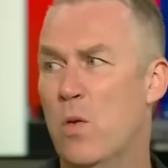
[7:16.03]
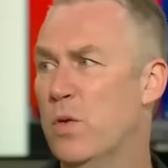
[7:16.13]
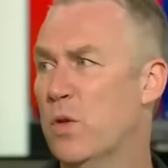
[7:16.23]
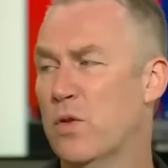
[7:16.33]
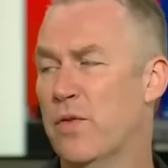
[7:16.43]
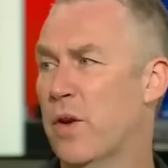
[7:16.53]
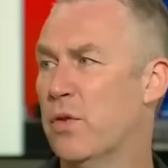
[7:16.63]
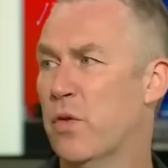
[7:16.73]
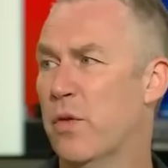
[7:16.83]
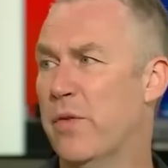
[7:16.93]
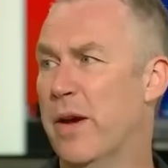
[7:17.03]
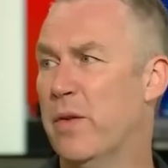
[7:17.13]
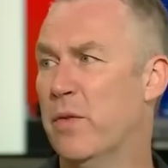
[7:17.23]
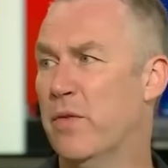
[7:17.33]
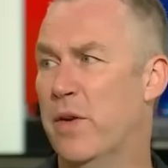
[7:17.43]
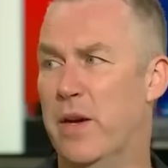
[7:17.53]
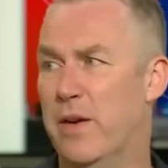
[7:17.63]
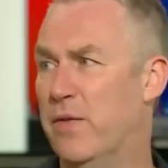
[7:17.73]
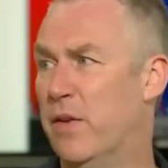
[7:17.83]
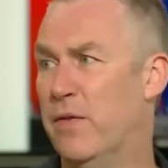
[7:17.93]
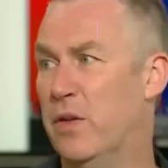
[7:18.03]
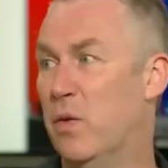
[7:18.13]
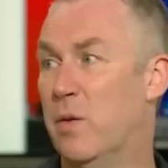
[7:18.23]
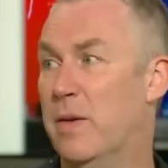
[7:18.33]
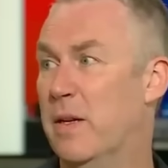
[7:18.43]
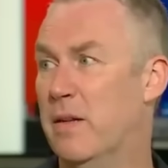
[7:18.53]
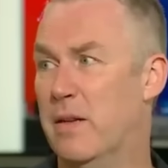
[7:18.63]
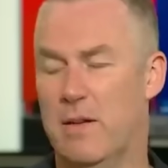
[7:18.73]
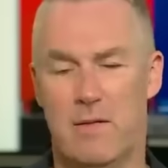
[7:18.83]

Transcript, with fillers: all sorts of goal scoring records for Dortmund,